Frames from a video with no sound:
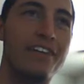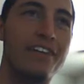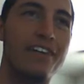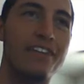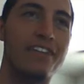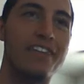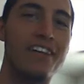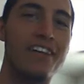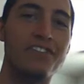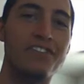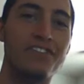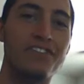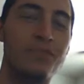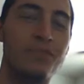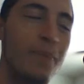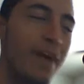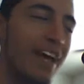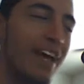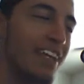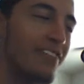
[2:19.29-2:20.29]
attention
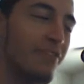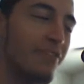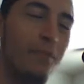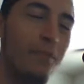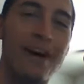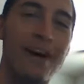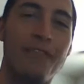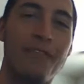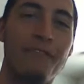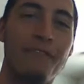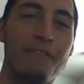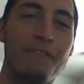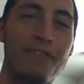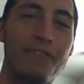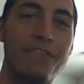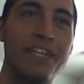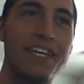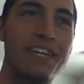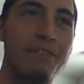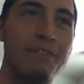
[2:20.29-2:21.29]
spans of about
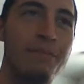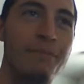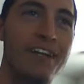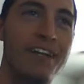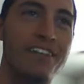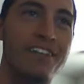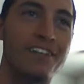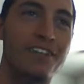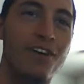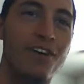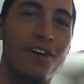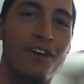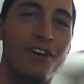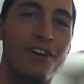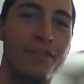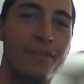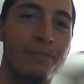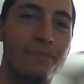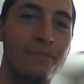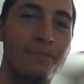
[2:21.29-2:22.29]
15 minutes
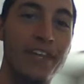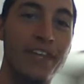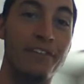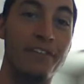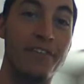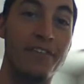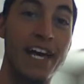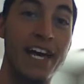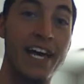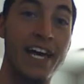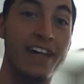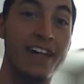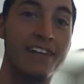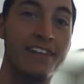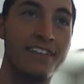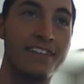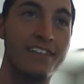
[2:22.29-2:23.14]
long, if that,